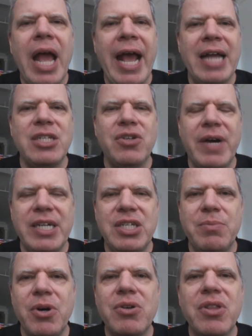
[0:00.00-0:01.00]
And so I
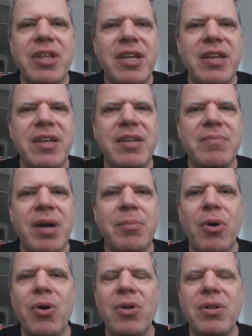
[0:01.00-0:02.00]
smoked a
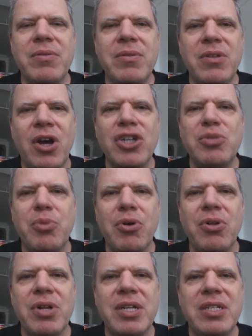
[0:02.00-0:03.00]
large
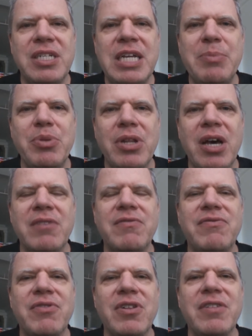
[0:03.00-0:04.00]
bowl, a deep
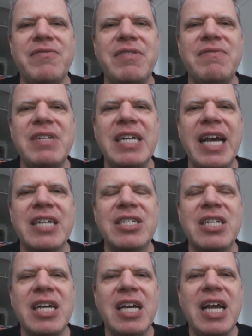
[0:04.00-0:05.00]
lung full of
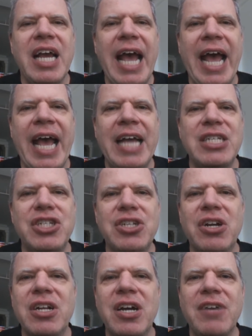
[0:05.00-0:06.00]
50X, and
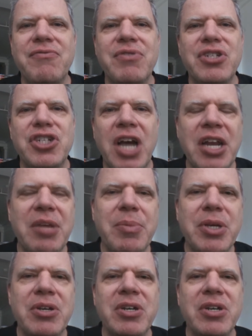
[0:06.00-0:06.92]
started off with Johnny B.